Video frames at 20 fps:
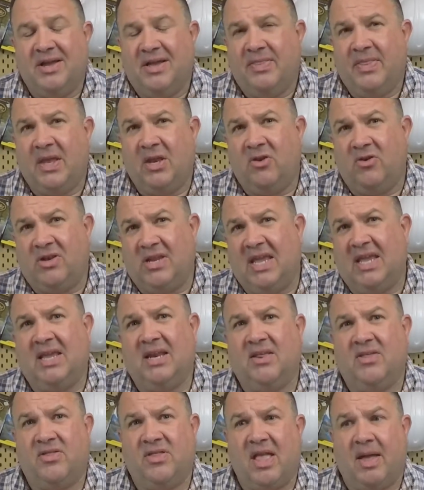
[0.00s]
Then you take it
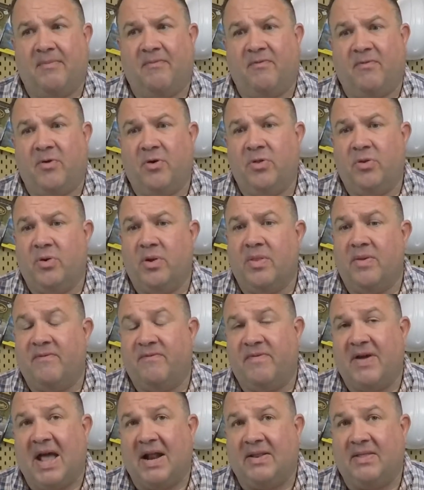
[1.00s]
a step further in the
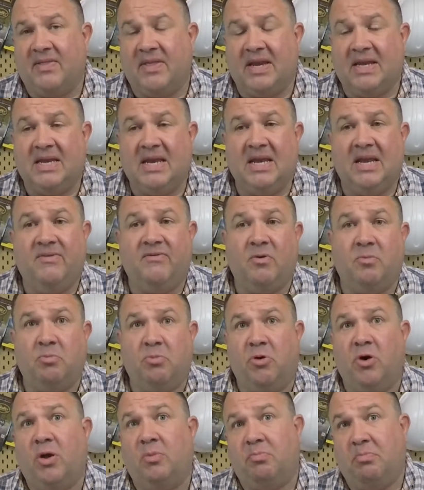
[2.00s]
fact that they didn't even
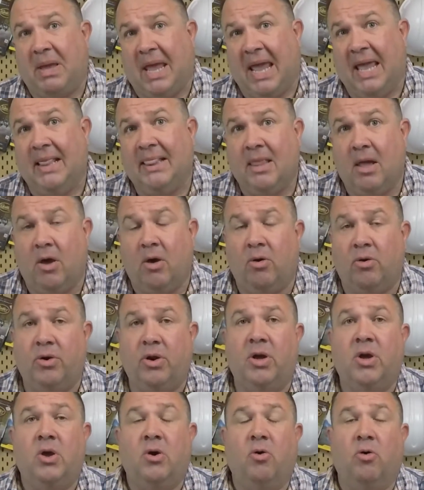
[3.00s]
put payload
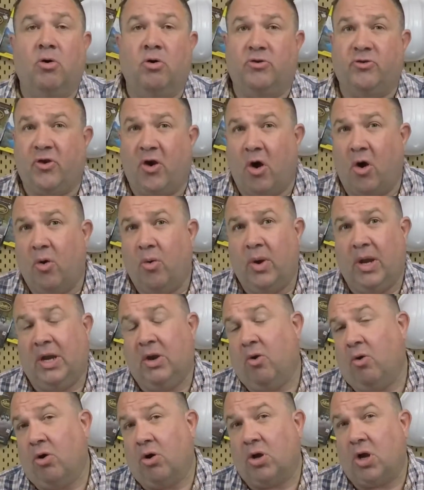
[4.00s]
or towing
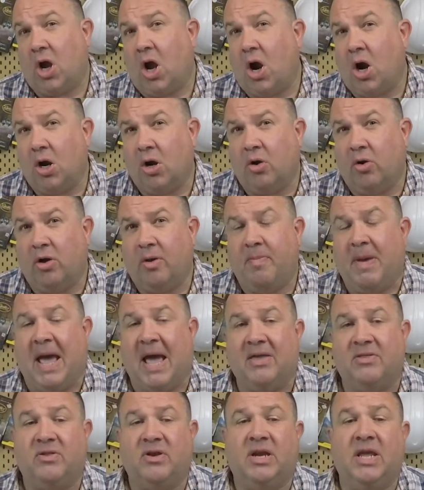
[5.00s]
or cargo
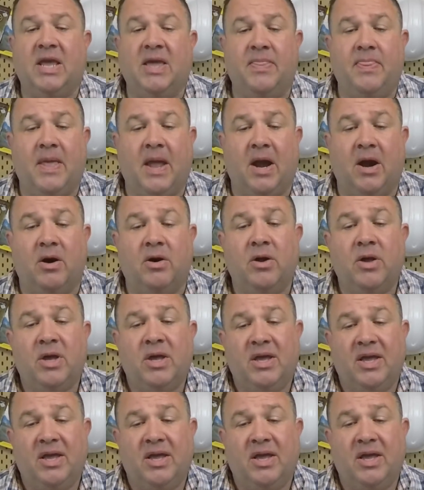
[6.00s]
capacity in there,